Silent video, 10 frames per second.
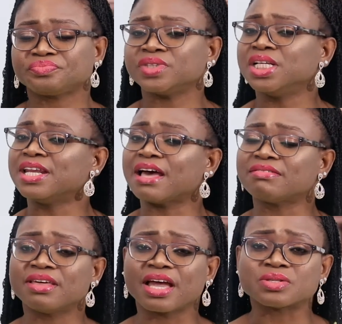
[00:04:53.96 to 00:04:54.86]

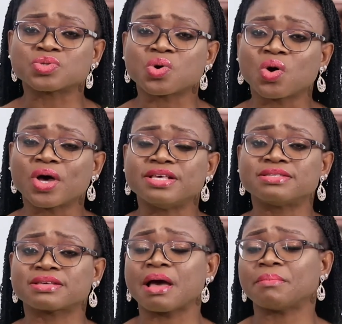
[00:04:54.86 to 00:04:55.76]
nothing at all
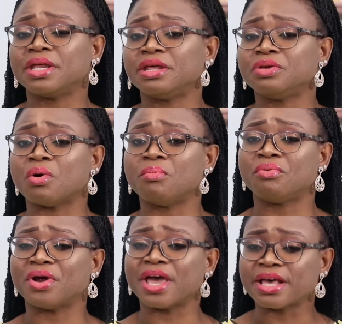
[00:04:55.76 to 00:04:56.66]
is coming in your
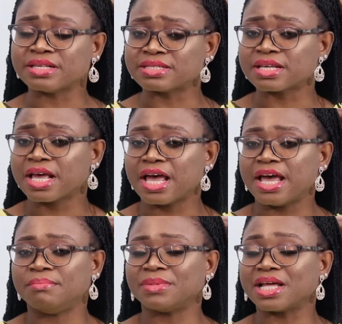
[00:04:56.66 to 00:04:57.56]
breast,
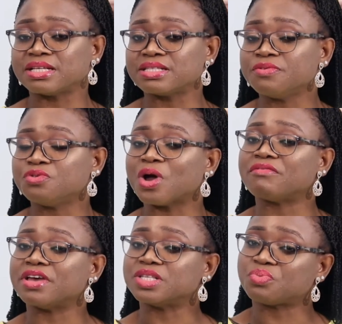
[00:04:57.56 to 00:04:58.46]
that is if you have
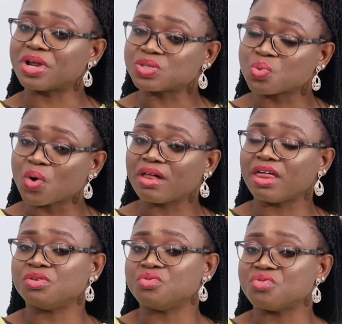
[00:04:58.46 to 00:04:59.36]
expressed well
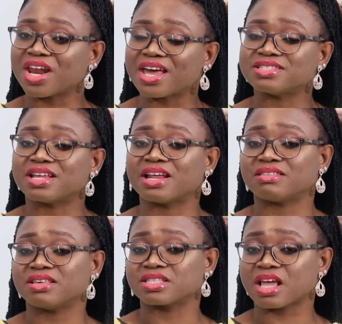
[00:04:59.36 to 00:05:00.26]
and you realize that
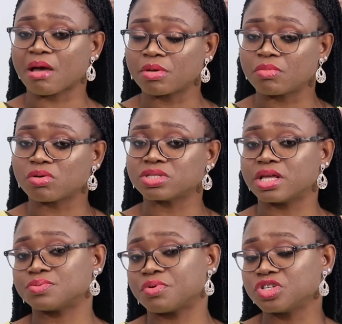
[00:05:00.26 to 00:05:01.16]
nothing is coming, because the
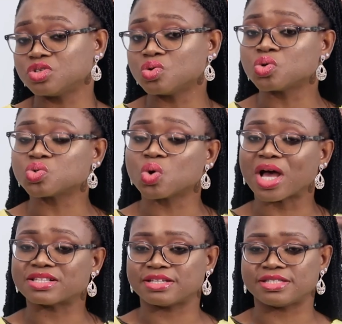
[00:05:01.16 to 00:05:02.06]
expression also
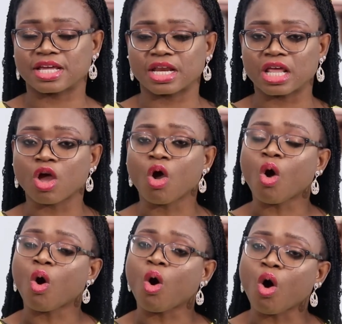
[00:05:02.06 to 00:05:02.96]
has a technique.
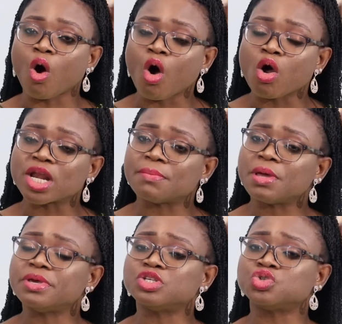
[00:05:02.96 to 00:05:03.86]
Or the
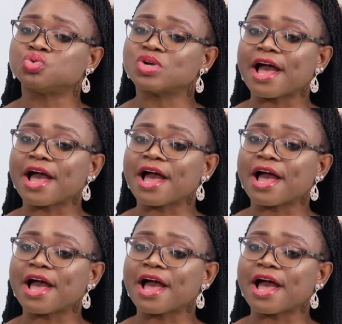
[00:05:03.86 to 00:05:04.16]
baby's sugar